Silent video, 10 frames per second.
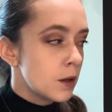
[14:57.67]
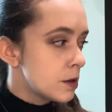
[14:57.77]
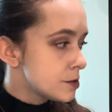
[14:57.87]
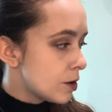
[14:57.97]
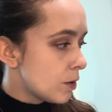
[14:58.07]

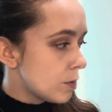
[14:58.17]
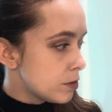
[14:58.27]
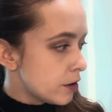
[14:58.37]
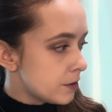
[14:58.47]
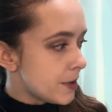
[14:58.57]
So
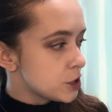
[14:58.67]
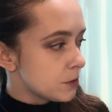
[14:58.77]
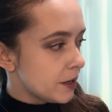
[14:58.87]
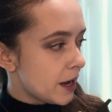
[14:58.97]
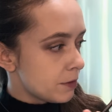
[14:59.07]
third measure
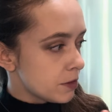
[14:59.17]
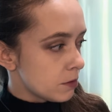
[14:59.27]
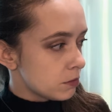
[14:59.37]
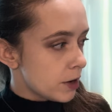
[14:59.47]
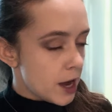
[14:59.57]
began with a
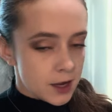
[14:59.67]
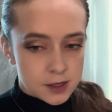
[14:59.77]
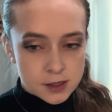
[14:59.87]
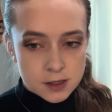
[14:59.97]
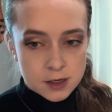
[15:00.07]

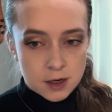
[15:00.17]
rest.